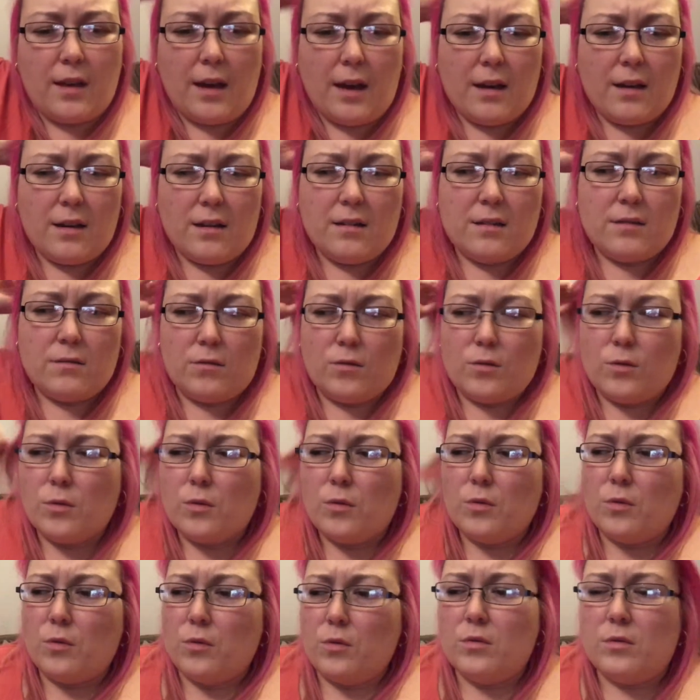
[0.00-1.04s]
that
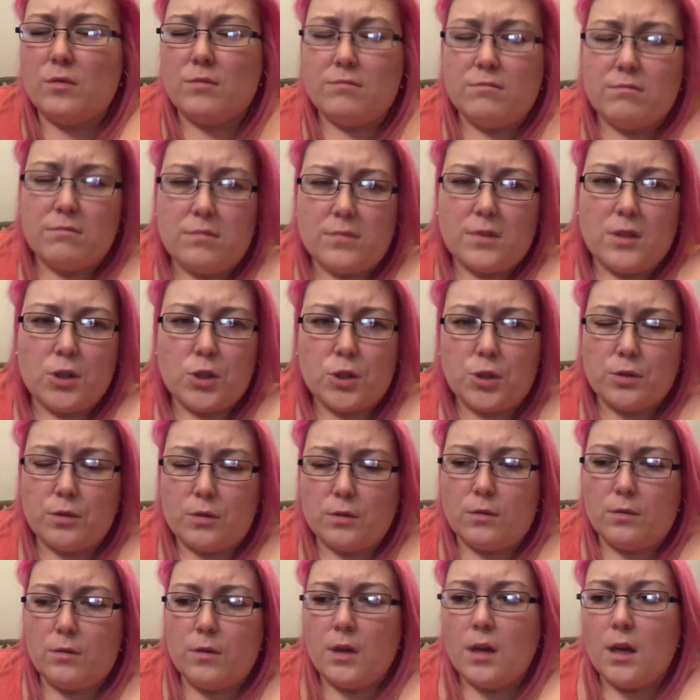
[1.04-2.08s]
or the
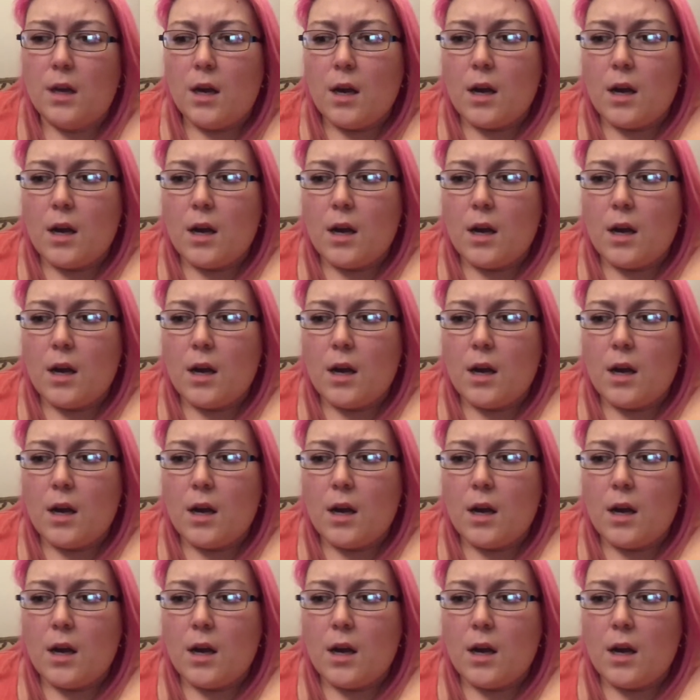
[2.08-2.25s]
shawl.